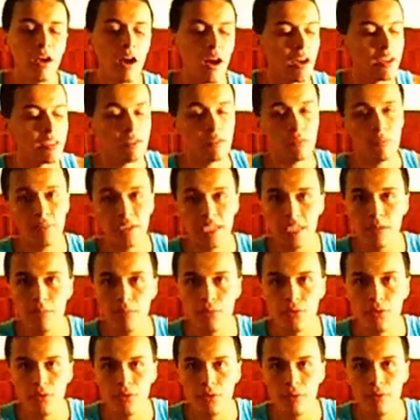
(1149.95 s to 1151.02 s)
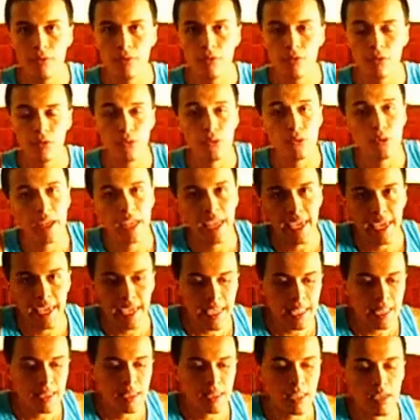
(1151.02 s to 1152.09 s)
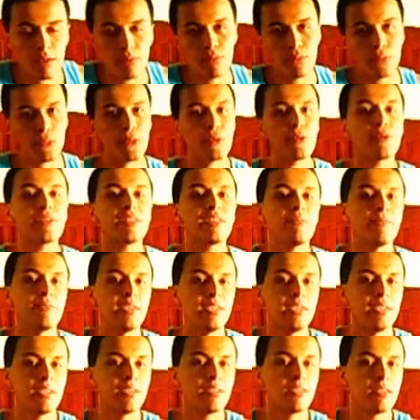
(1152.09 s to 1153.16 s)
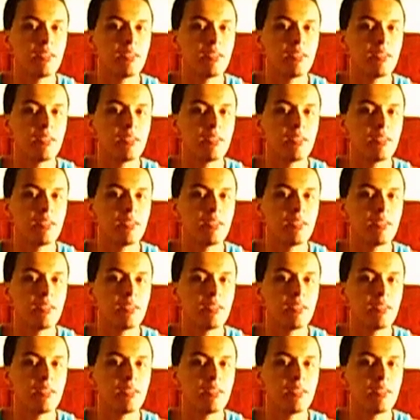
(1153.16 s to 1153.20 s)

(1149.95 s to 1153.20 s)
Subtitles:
on the people who hate and bully me?